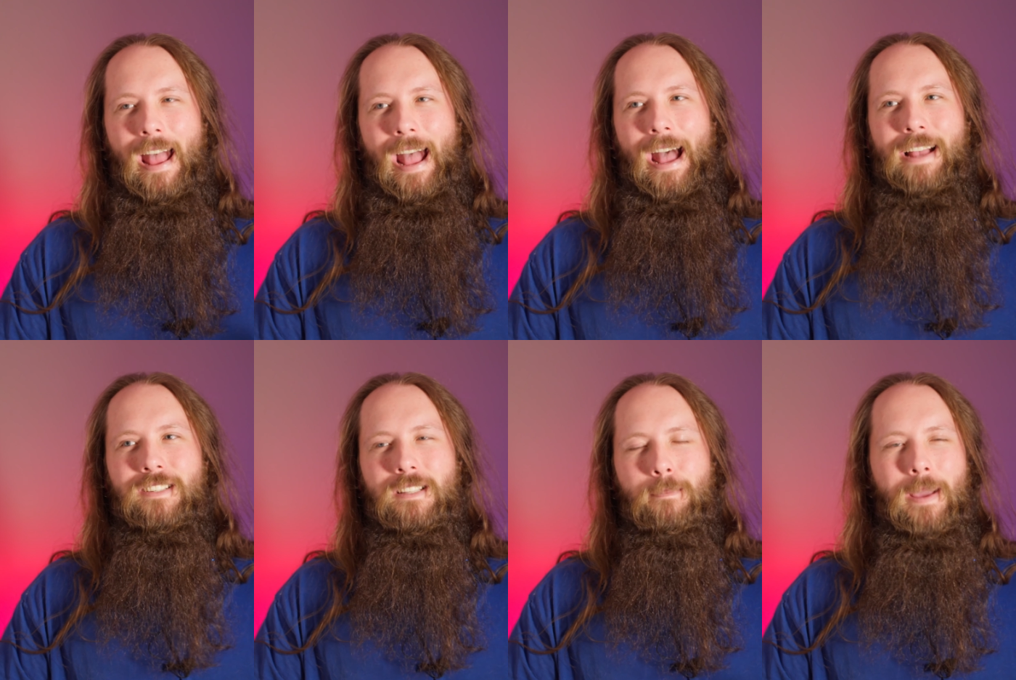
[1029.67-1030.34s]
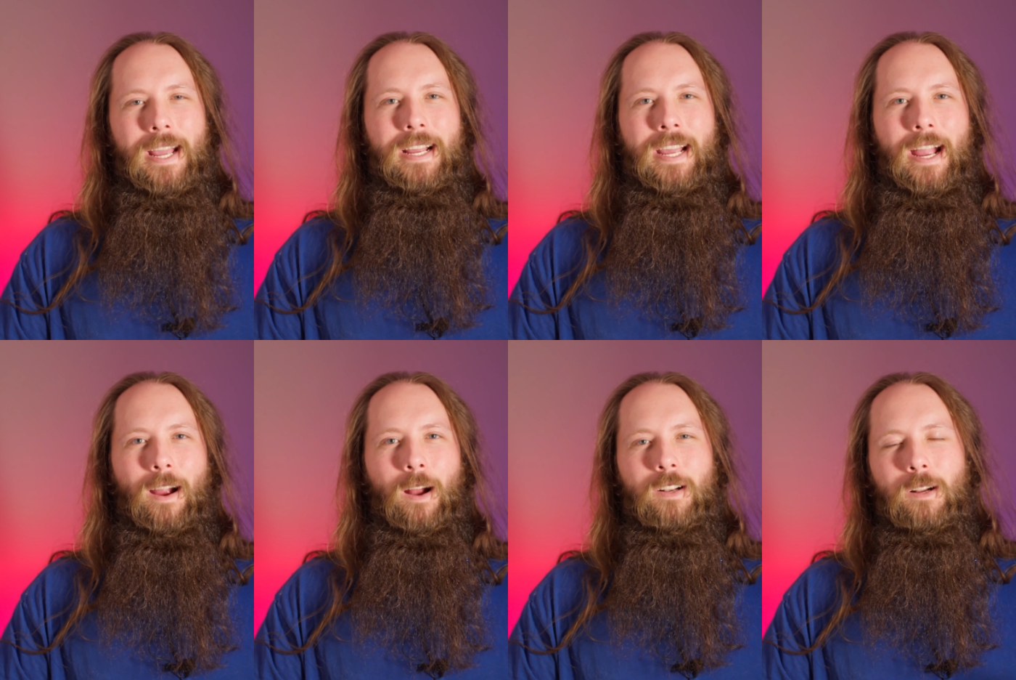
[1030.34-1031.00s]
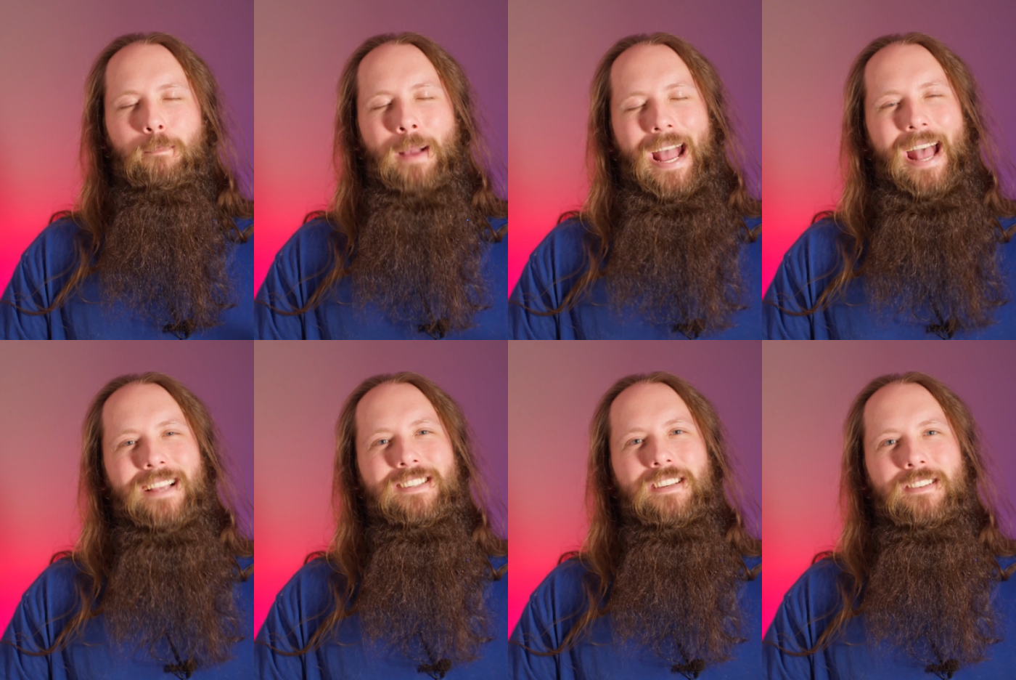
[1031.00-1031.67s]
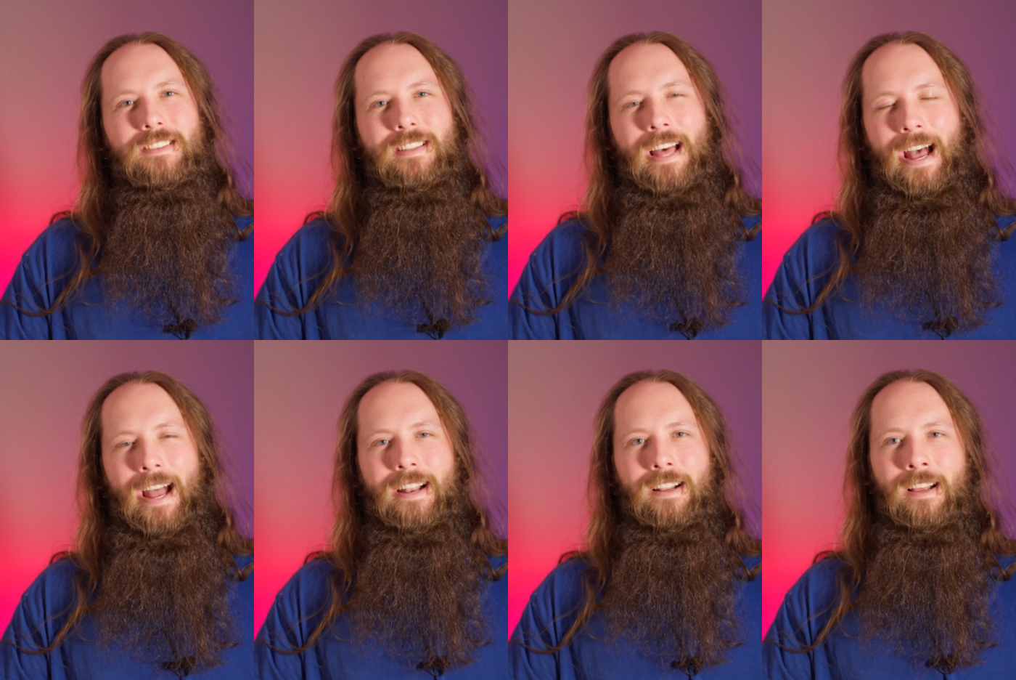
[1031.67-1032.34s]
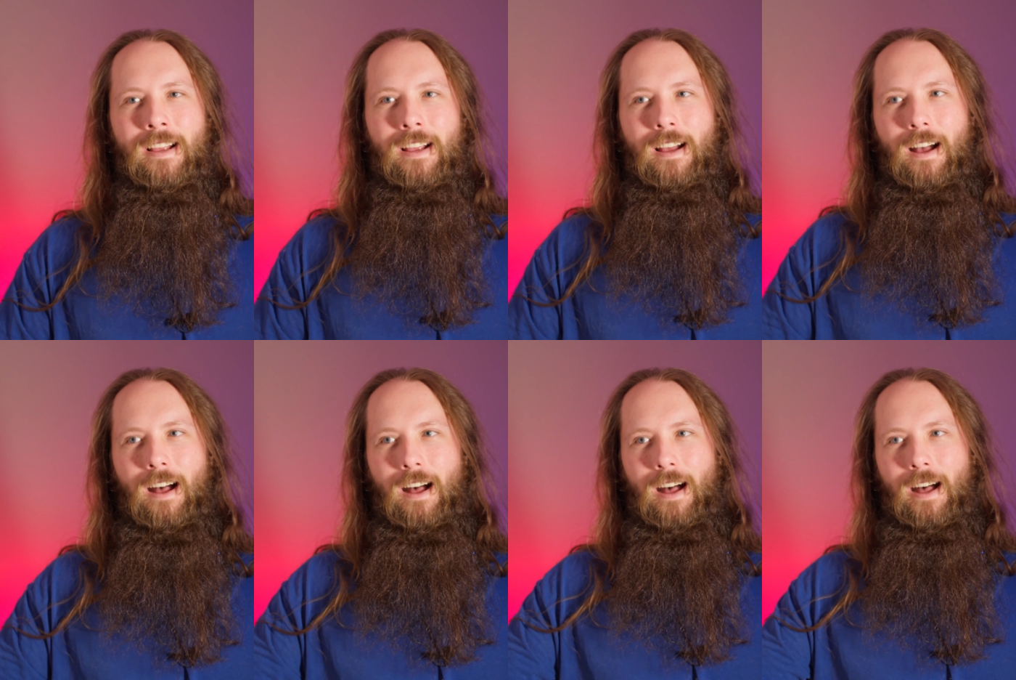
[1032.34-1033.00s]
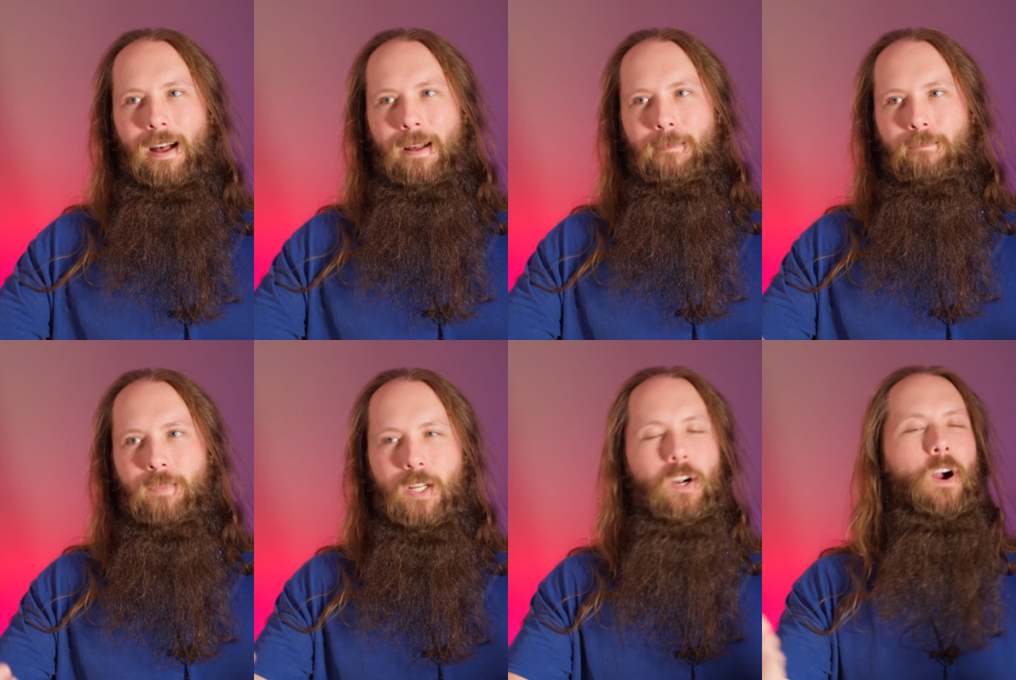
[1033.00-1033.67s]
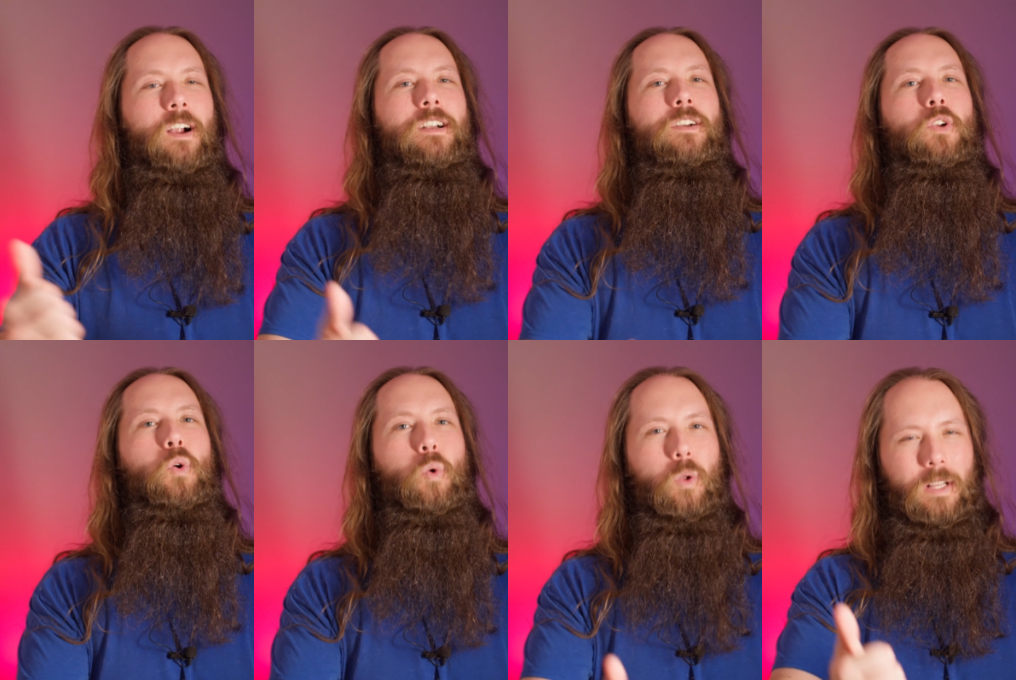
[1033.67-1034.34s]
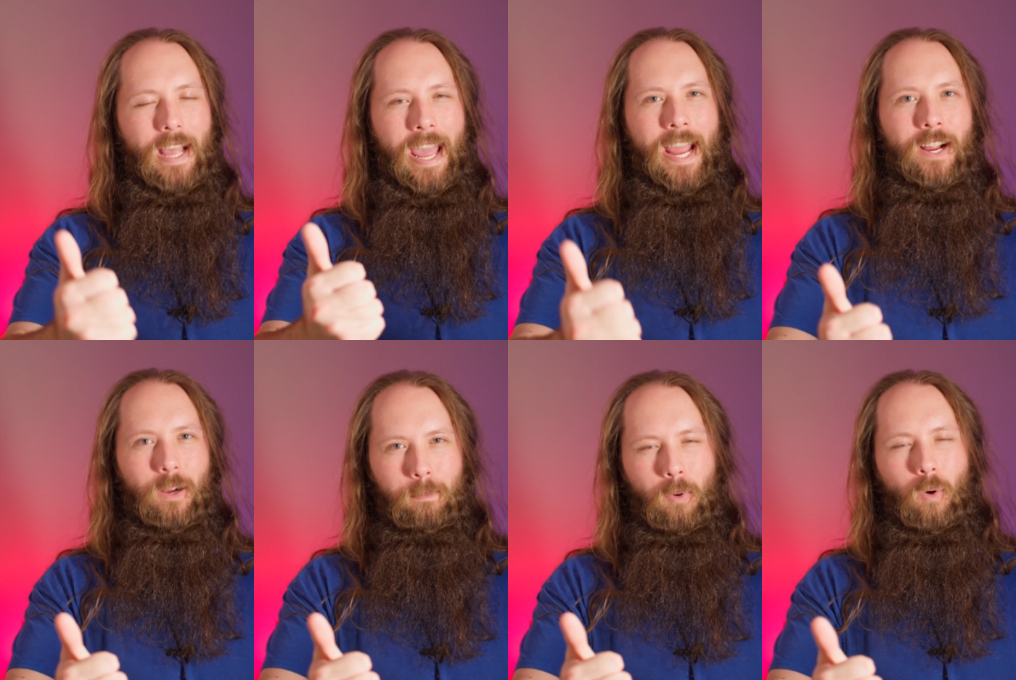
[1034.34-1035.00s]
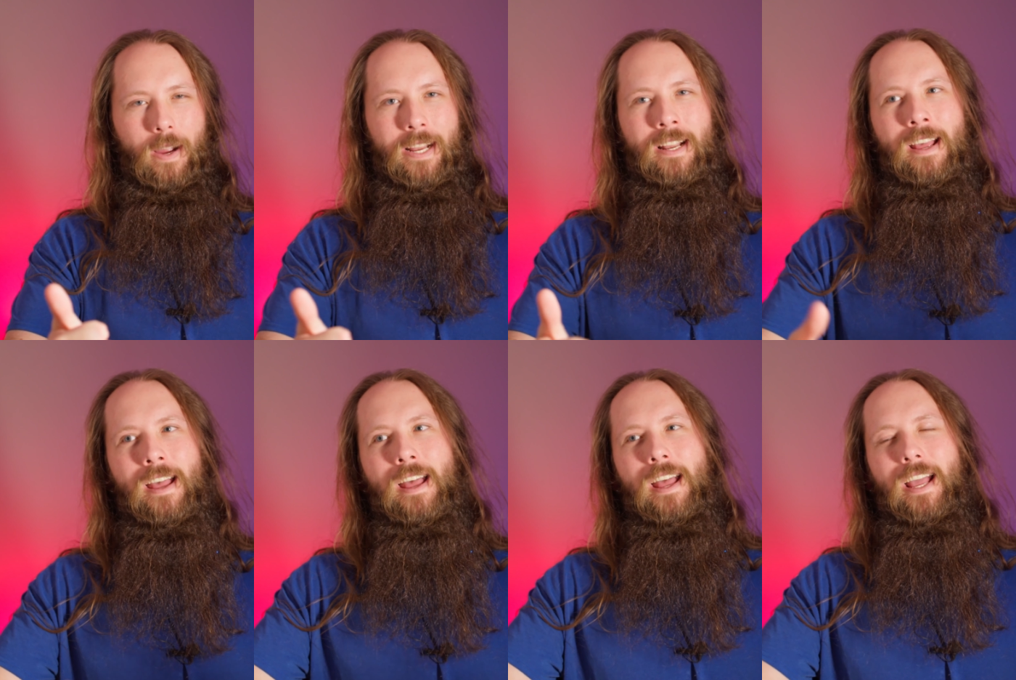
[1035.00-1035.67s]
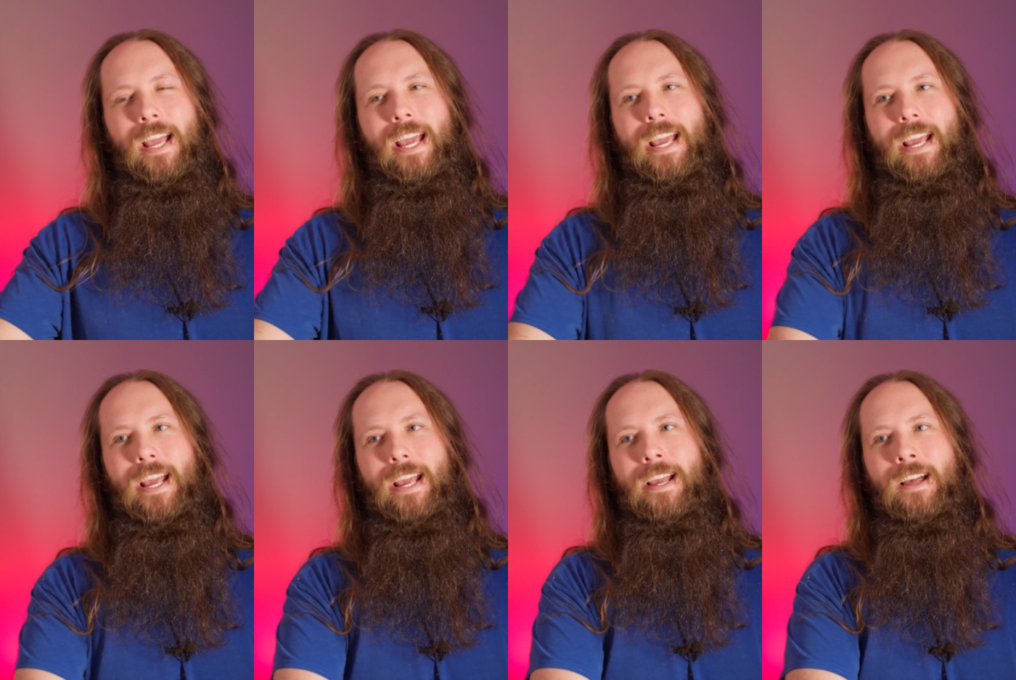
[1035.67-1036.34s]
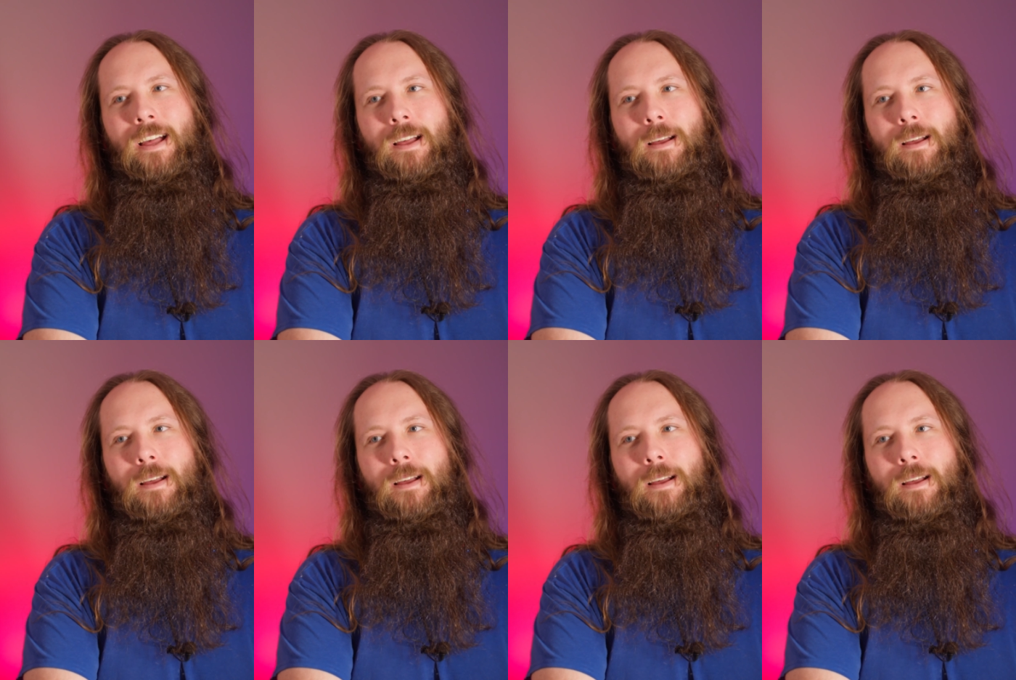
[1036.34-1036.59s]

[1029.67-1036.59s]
as the main character passes that garden tool anchor point, he